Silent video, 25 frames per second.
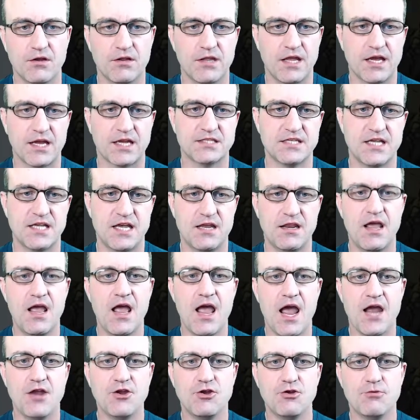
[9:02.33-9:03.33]
like I said,
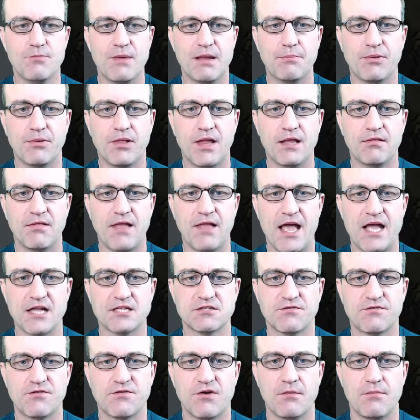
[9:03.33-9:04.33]
and you may play lands
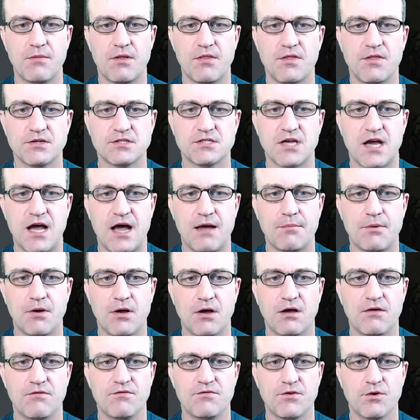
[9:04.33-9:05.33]
from the top
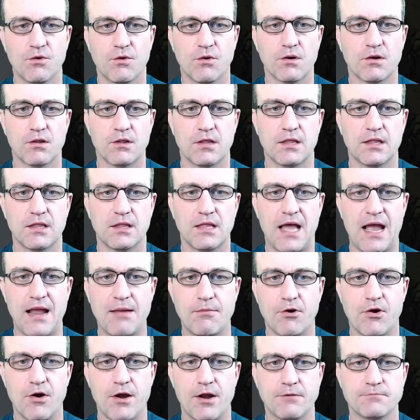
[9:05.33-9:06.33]
of your
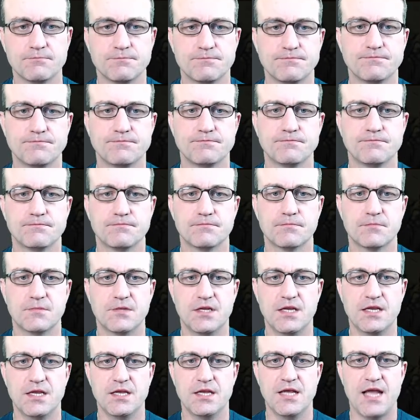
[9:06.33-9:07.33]
library.
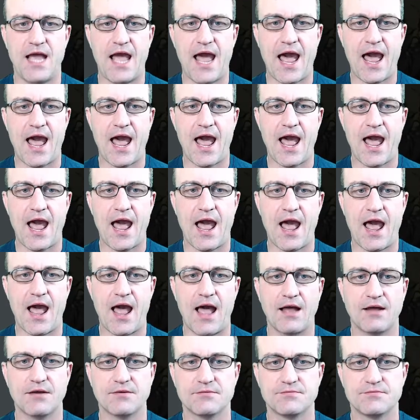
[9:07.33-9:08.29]
Yeah.